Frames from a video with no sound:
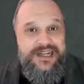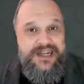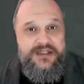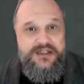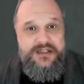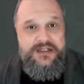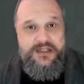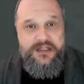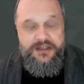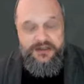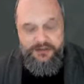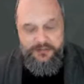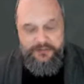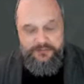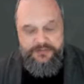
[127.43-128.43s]
And
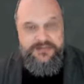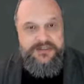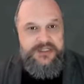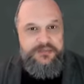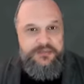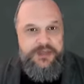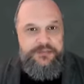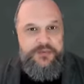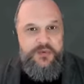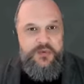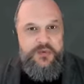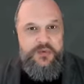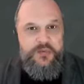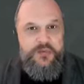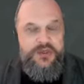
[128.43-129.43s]
privacy
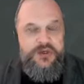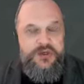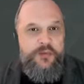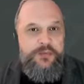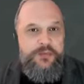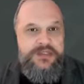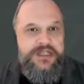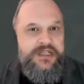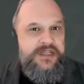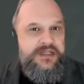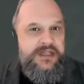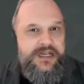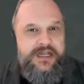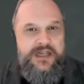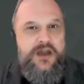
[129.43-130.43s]
people were not
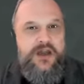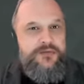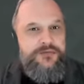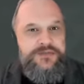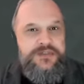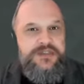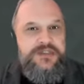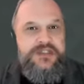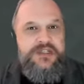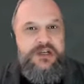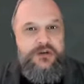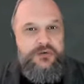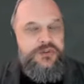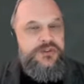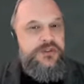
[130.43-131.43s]
particularly loved
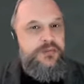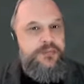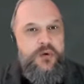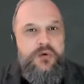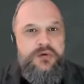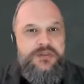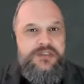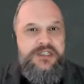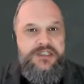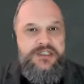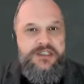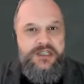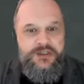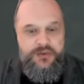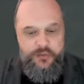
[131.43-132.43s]
or supported
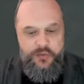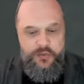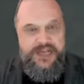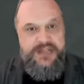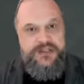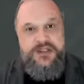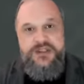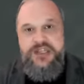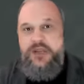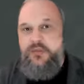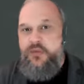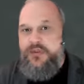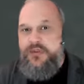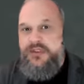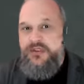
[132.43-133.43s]
in the way that they
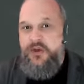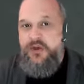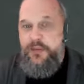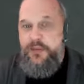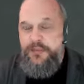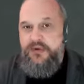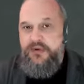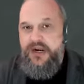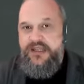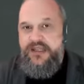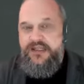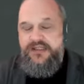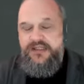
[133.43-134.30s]
wanted to operate.